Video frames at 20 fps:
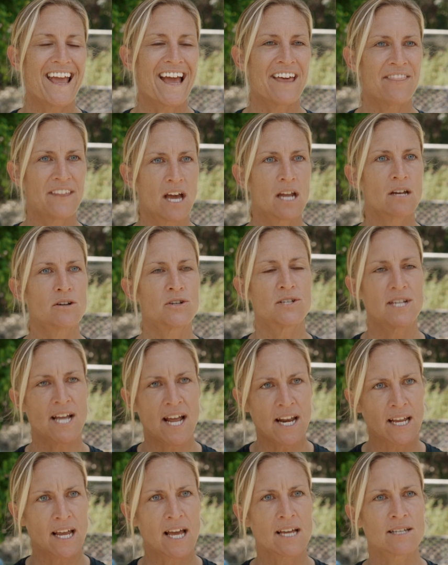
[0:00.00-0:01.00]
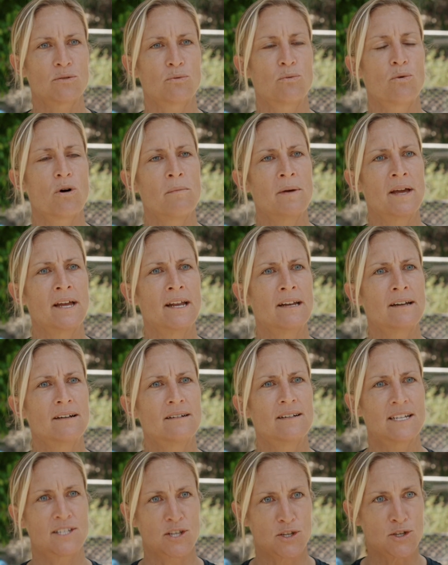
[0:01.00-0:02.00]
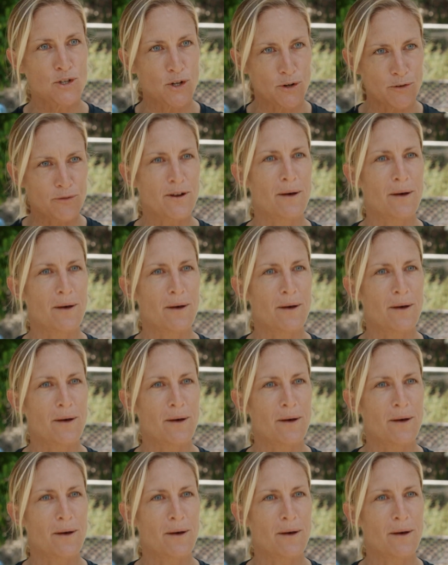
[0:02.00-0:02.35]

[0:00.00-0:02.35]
and the understanding as a woman, as a surf